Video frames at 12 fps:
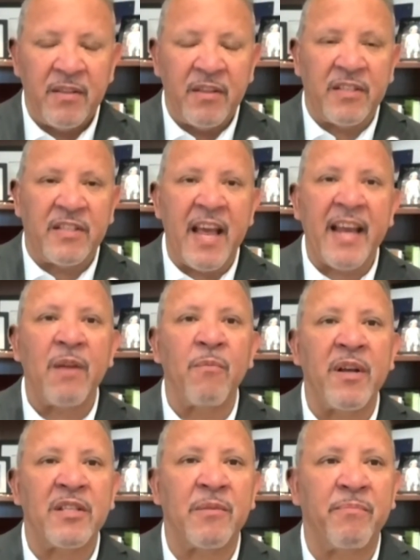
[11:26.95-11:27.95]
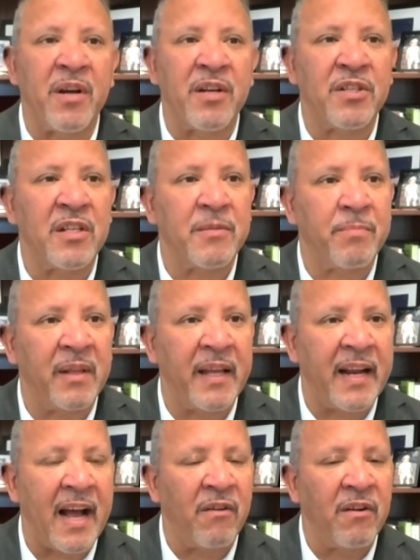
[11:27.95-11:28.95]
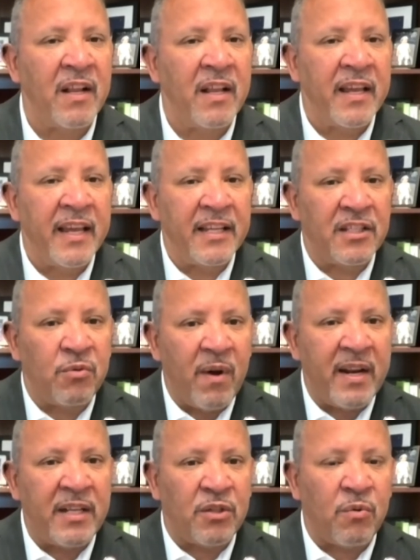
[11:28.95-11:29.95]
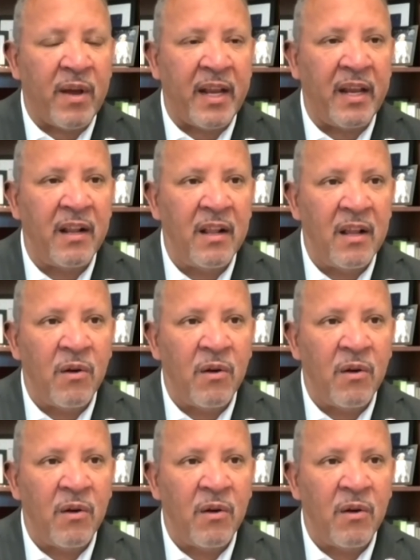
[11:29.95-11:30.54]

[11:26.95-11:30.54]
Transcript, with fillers: The second way suppression is played out in 2020,